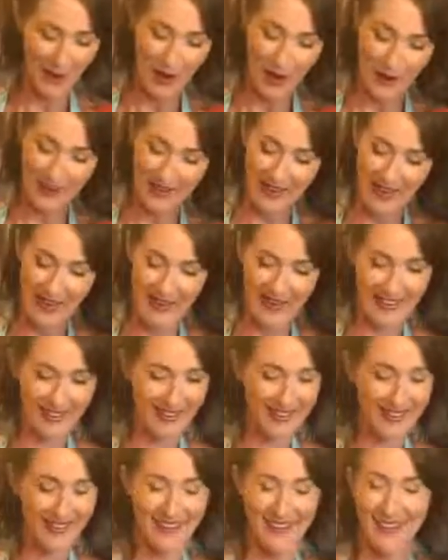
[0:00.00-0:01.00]
follow okay. the recipe.
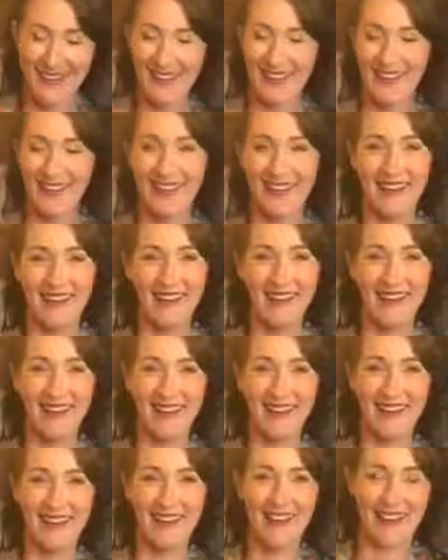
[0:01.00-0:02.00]
Make it for someone else. Carry on.
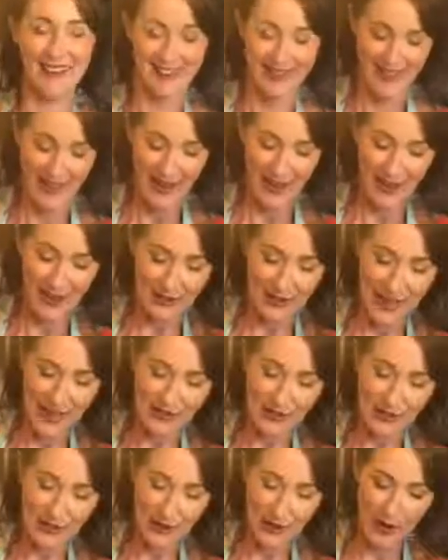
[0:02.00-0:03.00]
Okay,
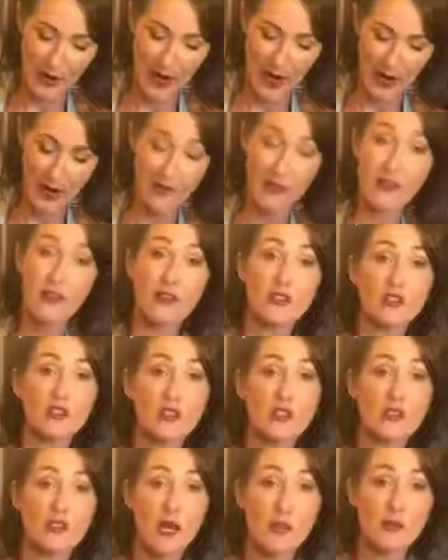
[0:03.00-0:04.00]
so uh,
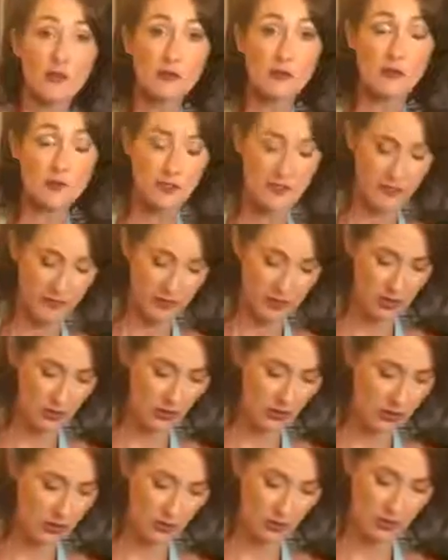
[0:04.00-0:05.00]
two tablespoons of fish
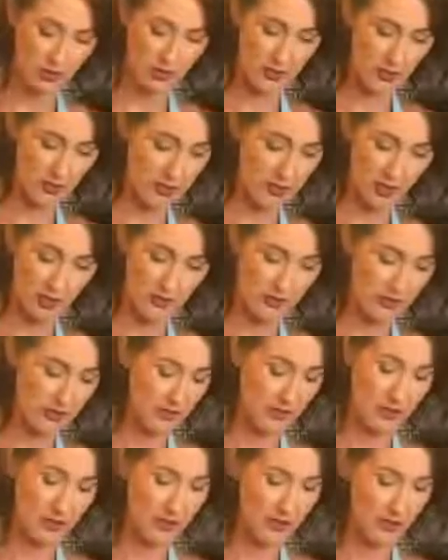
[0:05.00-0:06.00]
sauce. Now, don't
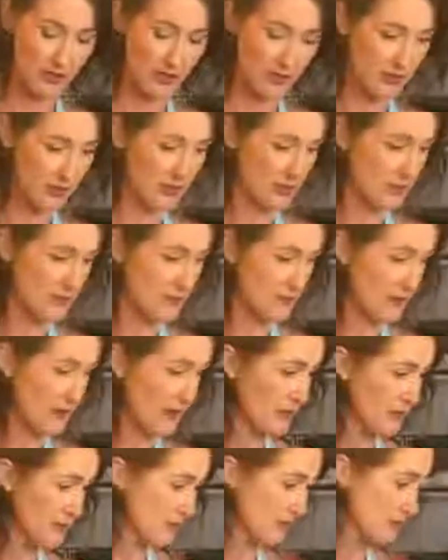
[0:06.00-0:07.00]
smell it because it
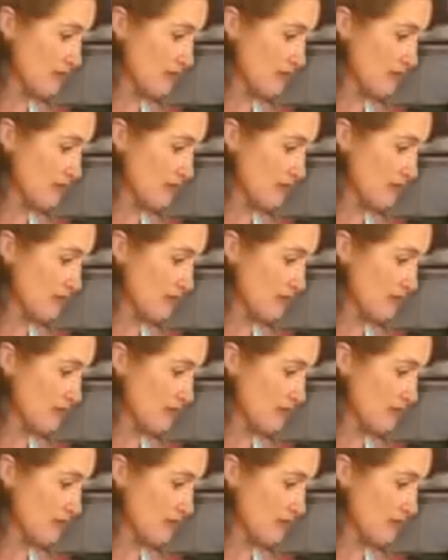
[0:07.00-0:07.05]
smells